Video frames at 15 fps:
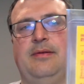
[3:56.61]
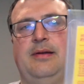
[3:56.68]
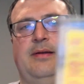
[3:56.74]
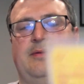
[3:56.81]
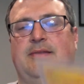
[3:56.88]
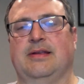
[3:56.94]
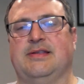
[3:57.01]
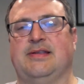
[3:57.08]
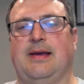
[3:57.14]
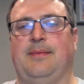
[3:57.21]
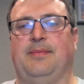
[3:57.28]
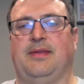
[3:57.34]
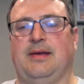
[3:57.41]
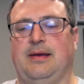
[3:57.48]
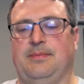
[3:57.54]
and the same
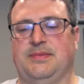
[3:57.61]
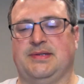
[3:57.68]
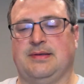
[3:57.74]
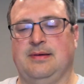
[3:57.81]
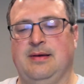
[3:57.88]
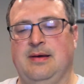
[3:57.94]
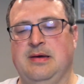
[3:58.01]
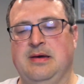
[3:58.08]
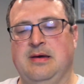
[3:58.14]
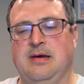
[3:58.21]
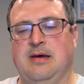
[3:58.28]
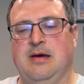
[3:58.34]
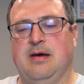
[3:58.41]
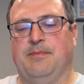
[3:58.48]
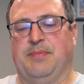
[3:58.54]
themes,
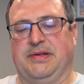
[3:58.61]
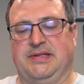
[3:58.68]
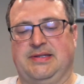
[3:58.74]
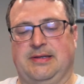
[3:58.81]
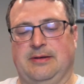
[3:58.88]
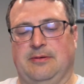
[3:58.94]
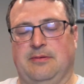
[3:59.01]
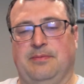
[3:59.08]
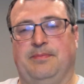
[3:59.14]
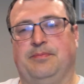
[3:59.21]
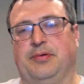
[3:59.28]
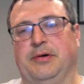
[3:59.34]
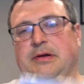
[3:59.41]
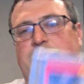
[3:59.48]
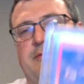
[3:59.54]
but still
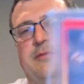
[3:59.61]
pretty cool